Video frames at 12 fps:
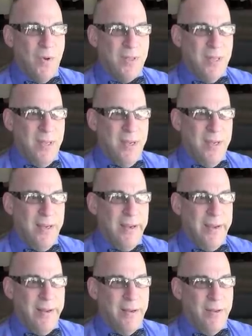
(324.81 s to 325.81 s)
what the
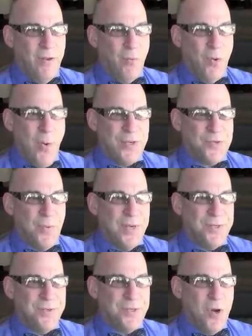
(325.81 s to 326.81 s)
request
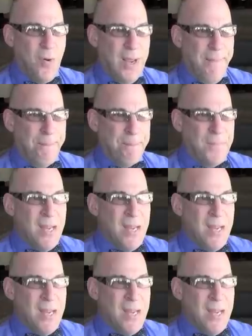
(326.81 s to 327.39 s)
was, and so on.